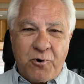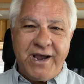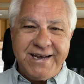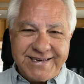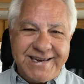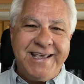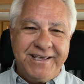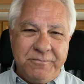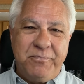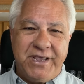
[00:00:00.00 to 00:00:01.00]
quite
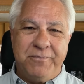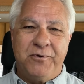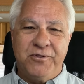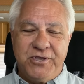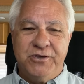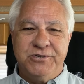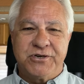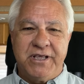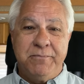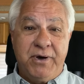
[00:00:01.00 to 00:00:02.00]
ten people
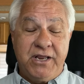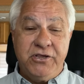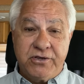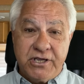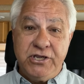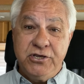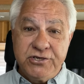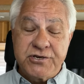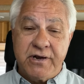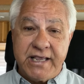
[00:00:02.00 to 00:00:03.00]
usually, but you can
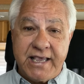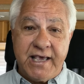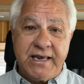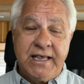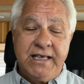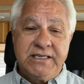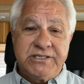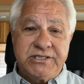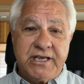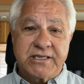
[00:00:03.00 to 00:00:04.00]
usually get
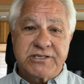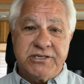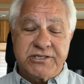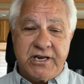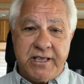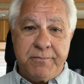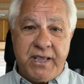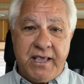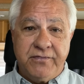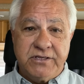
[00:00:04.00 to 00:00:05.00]
six to sleep
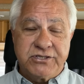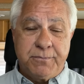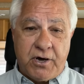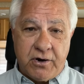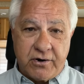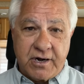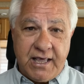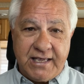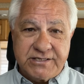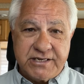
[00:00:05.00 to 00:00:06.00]
in the smaller
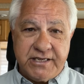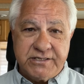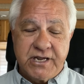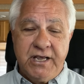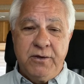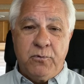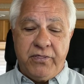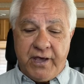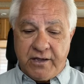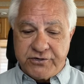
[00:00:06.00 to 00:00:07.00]
Class Cs
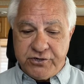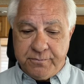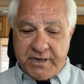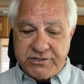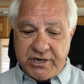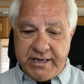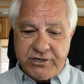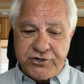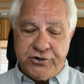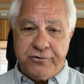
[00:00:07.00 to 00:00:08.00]
without too much
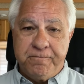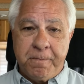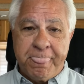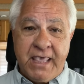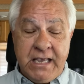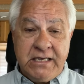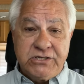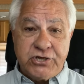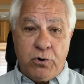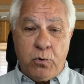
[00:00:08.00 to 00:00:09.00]
issue.
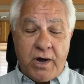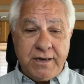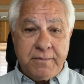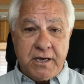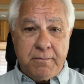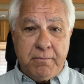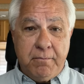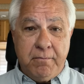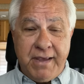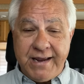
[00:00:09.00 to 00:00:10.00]
So what
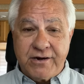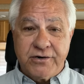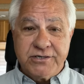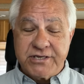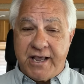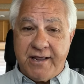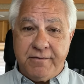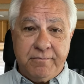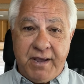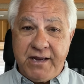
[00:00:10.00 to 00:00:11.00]
makers
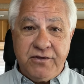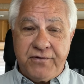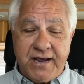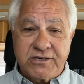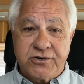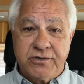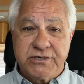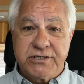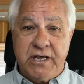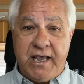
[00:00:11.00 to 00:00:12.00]
and
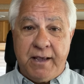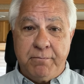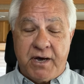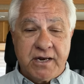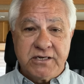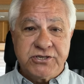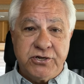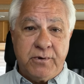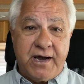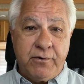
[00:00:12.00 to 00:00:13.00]
manufacturers and models
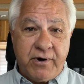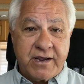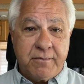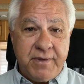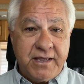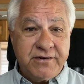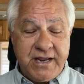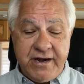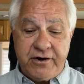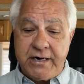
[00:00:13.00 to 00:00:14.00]
do I recommend
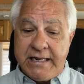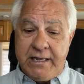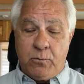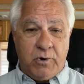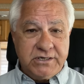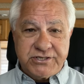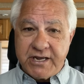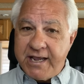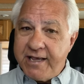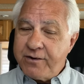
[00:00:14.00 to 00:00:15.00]
here? Once
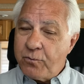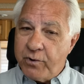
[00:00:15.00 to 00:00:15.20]
again,